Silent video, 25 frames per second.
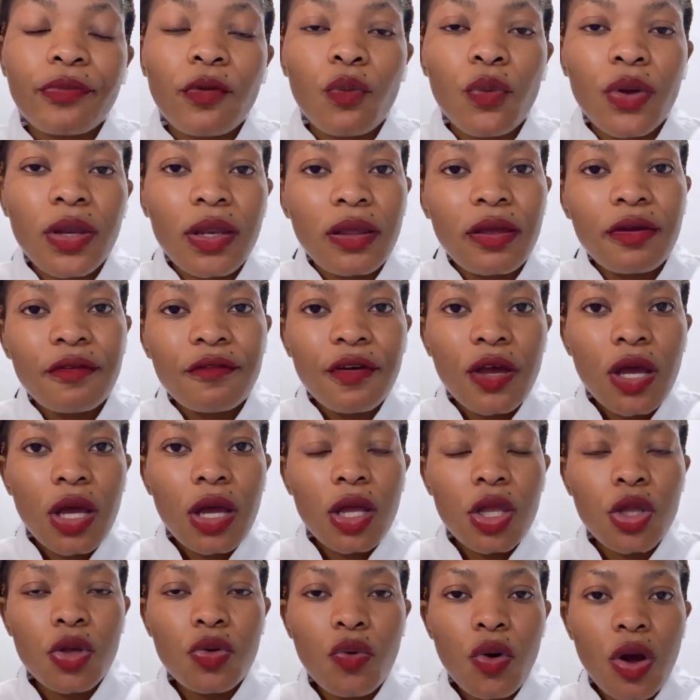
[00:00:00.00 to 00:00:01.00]
whenever
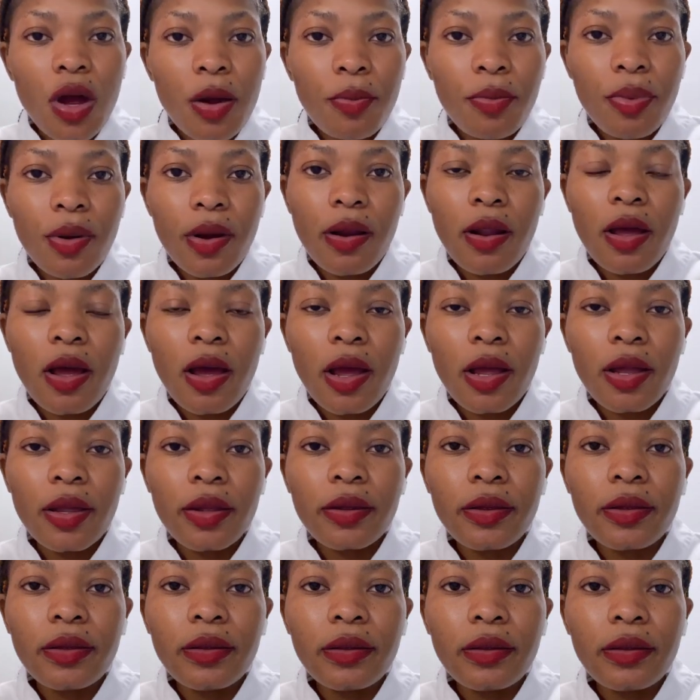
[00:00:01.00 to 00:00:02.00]
you
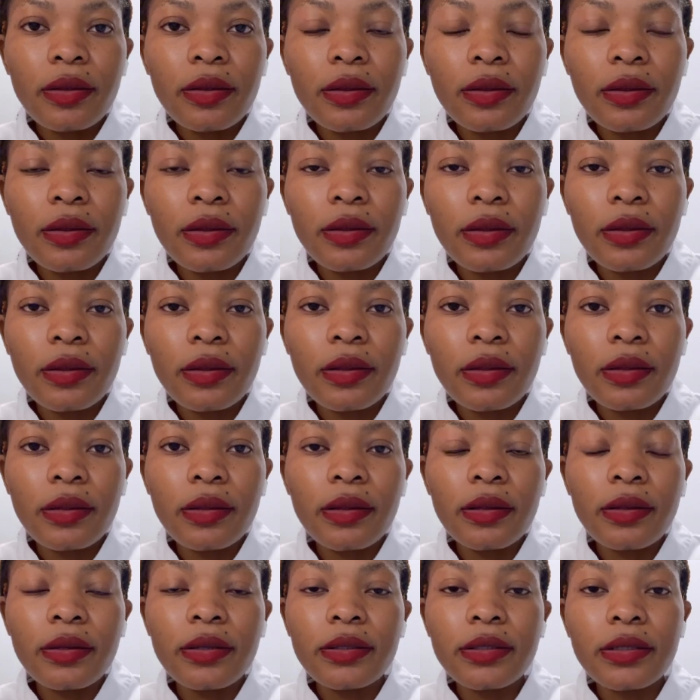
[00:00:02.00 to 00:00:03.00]
apply
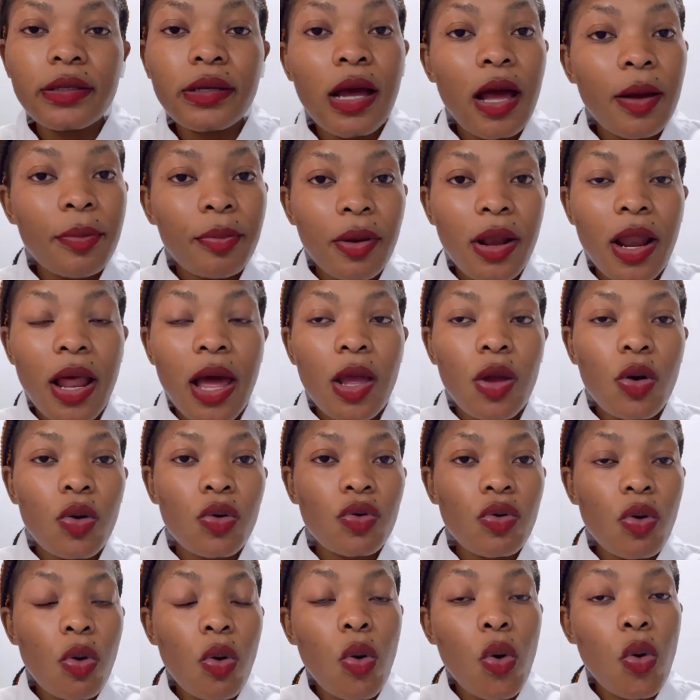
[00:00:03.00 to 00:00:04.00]

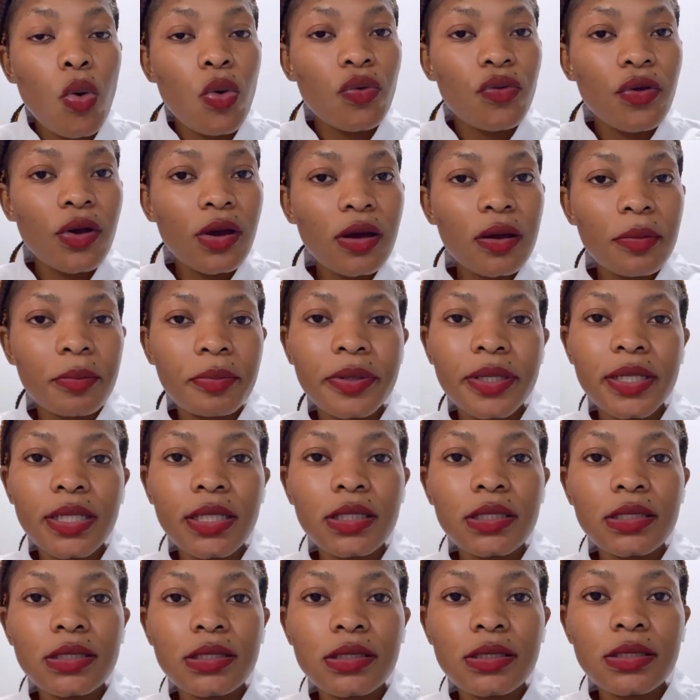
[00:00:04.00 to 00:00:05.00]
on all the
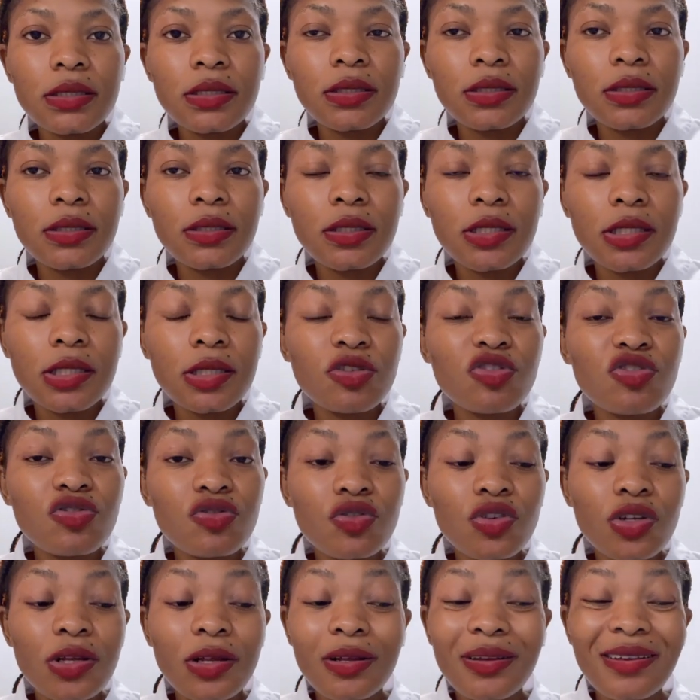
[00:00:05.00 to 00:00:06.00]
companies.
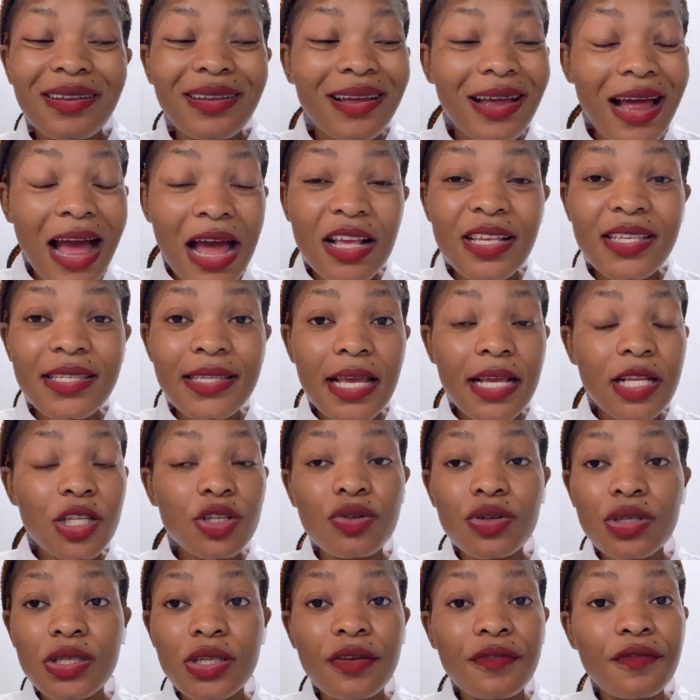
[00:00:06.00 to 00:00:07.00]
Send
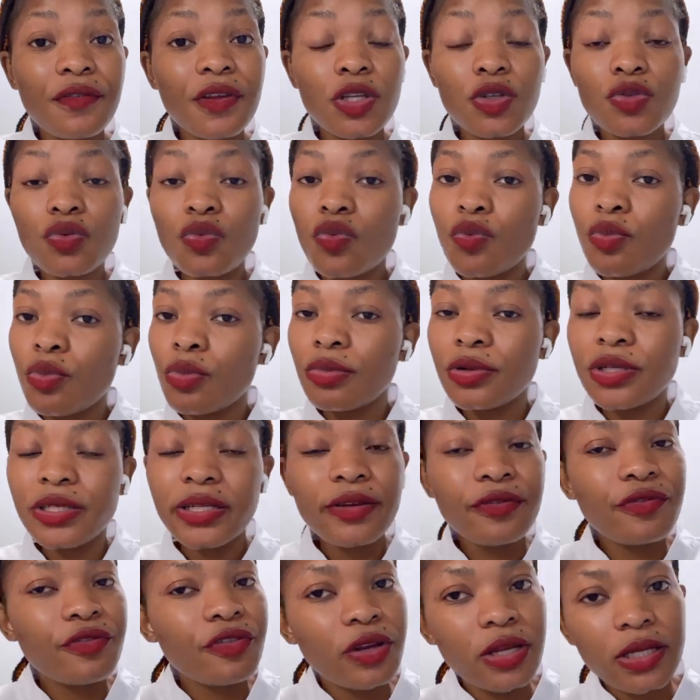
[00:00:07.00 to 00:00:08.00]
your CV to
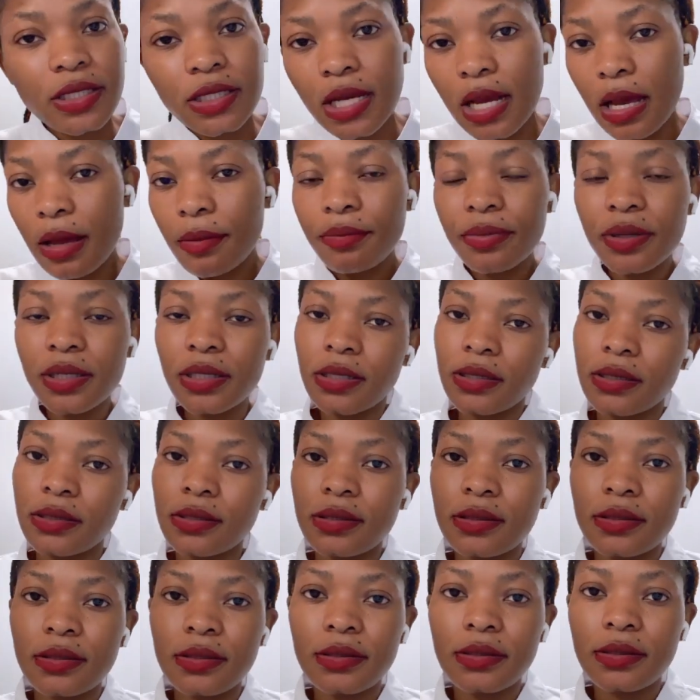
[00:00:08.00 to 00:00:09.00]
different
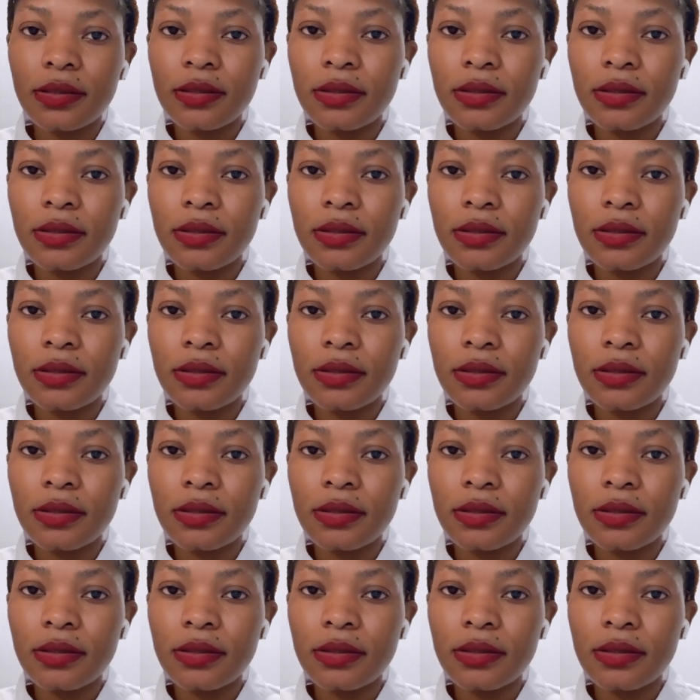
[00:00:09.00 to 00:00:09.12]
companies.